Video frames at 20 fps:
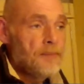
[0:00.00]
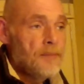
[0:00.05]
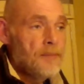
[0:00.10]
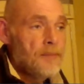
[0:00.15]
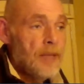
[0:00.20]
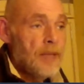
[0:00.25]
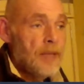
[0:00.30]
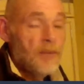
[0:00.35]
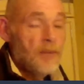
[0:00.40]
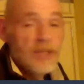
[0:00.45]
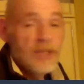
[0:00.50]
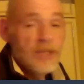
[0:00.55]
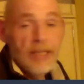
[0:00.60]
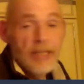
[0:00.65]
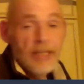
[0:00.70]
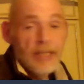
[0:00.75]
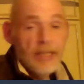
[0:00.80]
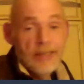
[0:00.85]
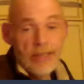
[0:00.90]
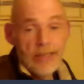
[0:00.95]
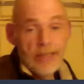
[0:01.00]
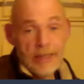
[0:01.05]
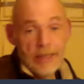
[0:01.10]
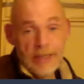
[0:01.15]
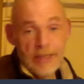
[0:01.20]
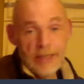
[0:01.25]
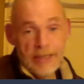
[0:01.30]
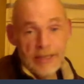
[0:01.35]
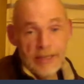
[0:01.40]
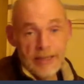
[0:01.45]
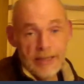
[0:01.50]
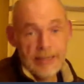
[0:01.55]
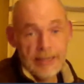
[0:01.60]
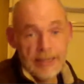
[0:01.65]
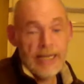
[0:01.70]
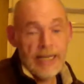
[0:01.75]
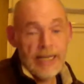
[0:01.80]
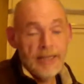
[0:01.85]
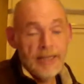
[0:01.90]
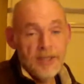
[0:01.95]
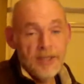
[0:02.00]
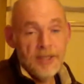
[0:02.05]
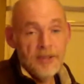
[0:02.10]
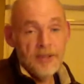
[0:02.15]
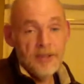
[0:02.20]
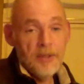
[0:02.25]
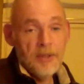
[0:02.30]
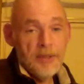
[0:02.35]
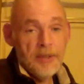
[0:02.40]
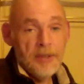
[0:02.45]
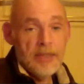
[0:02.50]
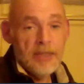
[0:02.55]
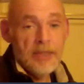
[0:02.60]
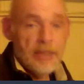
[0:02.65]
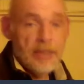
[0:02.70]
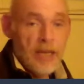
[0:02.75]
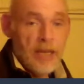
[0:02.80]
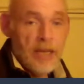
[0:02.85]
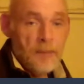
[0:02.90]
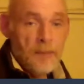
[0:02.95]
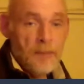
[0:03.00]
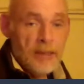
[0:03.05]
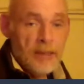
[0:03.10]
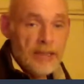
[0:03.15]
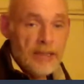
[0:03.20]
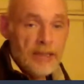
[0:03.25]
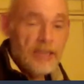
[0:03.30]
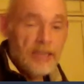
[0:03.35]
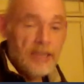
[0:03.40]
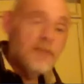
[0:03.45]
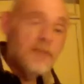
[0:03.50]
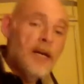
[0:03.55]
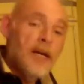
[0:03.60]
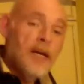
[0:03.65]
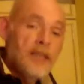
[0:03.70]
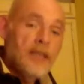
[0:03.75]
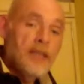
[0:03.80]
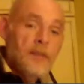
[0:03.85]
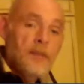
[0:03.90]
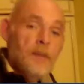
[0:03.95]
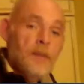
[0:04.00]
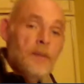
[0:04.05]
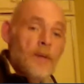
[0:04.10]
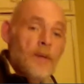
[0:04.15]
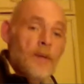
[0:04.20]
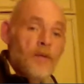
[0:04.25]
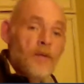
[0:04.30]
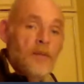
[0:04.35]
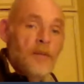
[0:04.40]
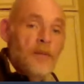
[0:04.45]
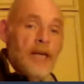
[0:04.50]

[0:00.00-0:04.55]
And once again, yeah, Jesus' attitude towards the disciples, and not to mind the people who've been